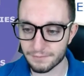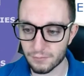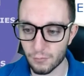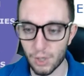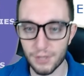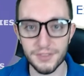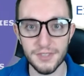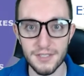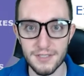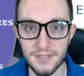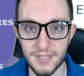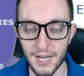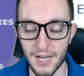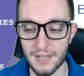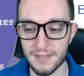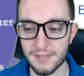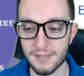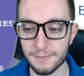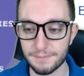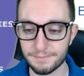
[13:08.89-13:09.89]
What this
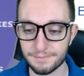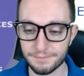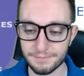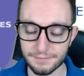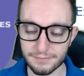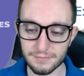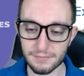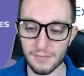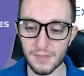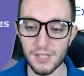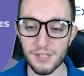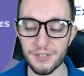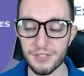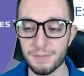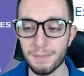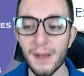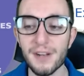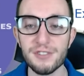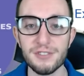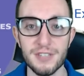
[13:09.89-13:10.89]
does,
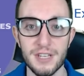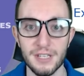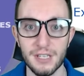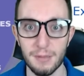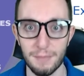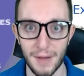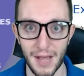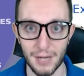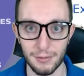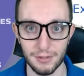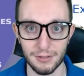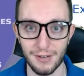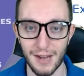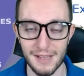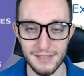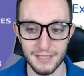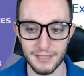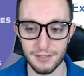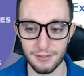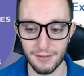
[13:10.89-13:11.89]
especially in combined with
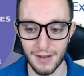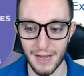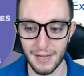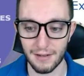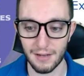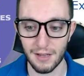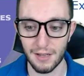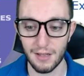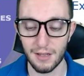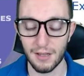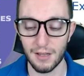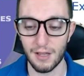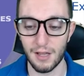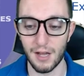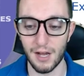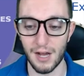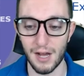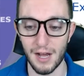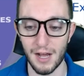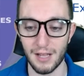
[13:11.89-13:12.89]
grassy terrain,
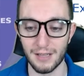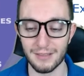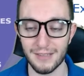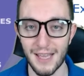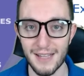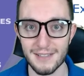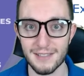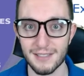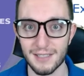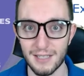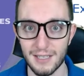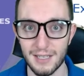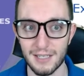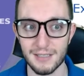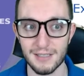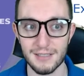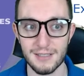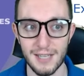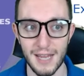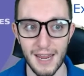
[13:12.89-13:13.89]
lets
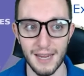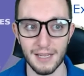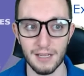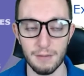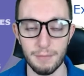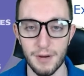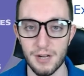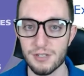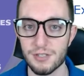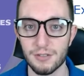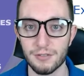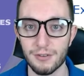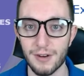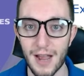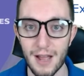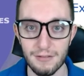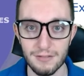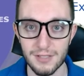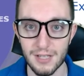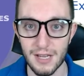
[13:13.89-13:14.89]
it take a bunch of
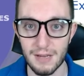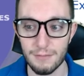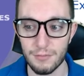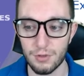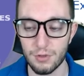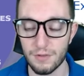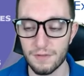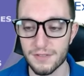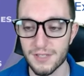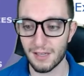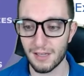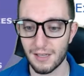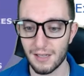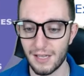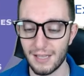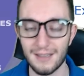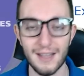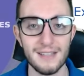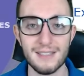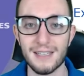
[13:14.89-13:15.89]
ground type moves.
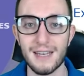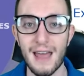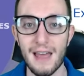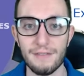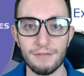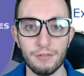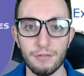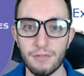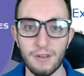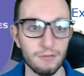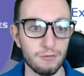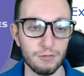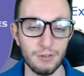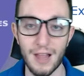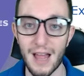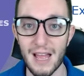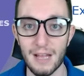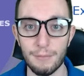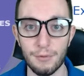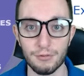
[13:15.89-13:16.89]
It lets it have
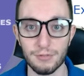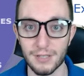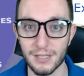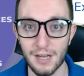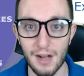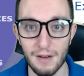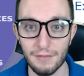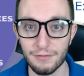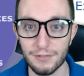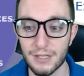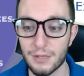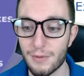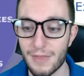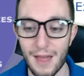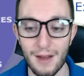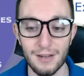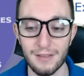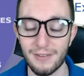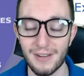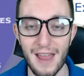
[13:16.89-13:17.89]
reliable recovery
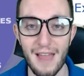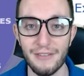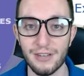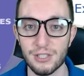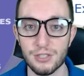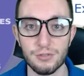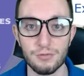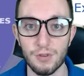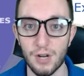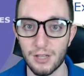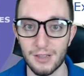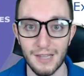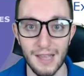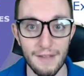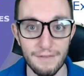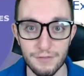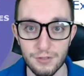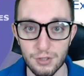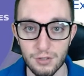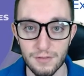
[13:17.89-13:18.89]
without even having to run
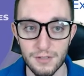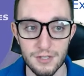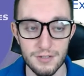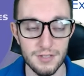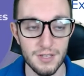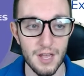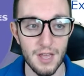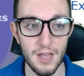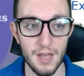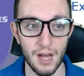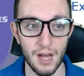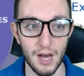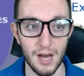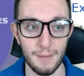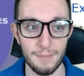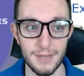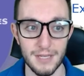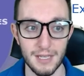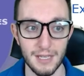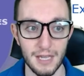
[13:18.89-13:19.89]
leftovers,
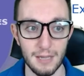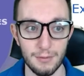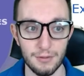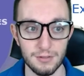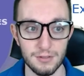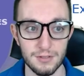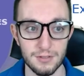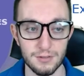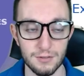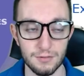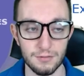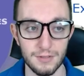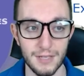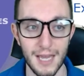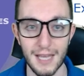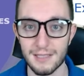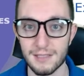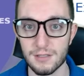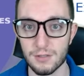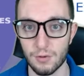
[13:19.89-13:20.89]
being able to
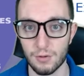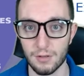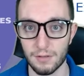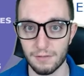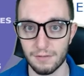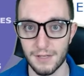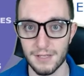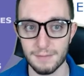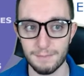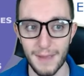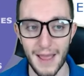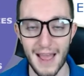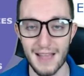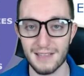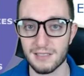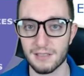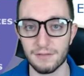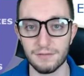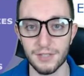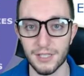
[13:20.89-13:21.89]
get sort of this
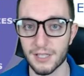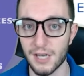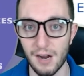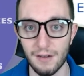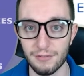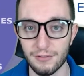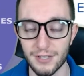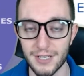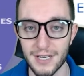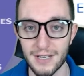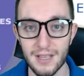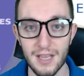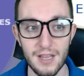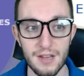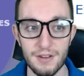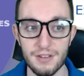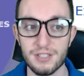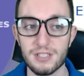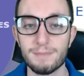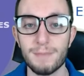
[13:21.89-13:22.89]
passive recovery,
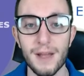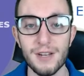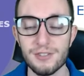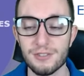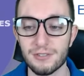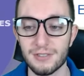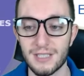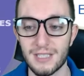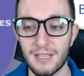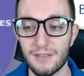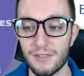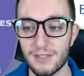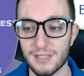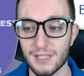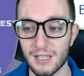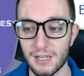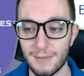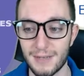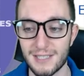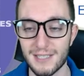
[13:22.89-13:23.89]
especially if it's
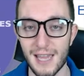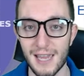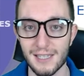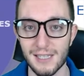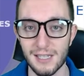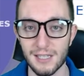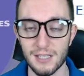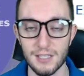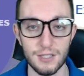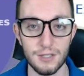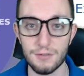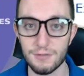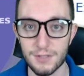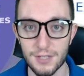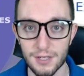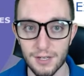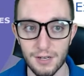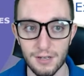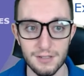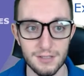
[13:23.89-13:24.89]
going to be taking a
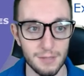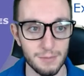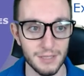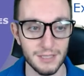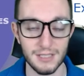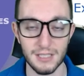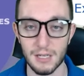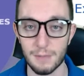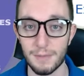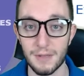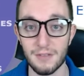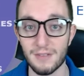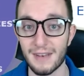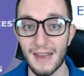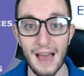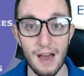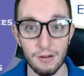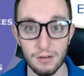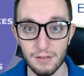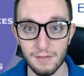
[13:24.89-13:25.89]
U-turn, something's going to pivot
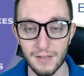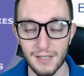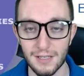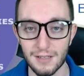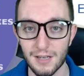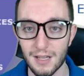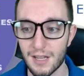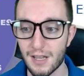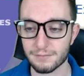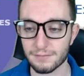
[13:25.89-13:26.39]
out of it.